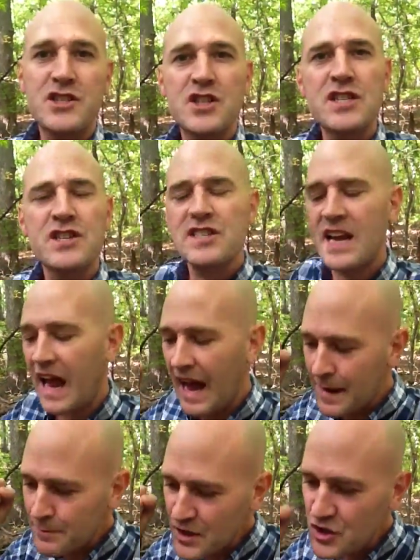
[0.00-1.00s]
Jesus said,
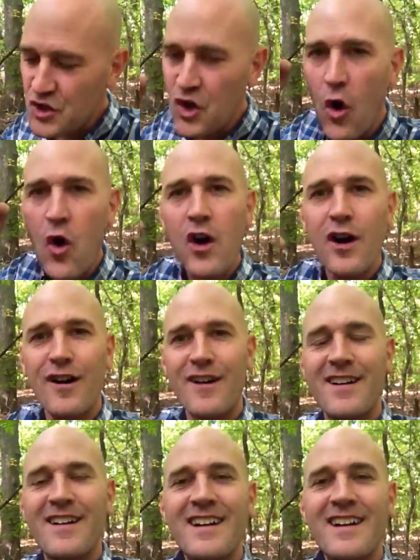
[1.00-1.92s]
I am the door.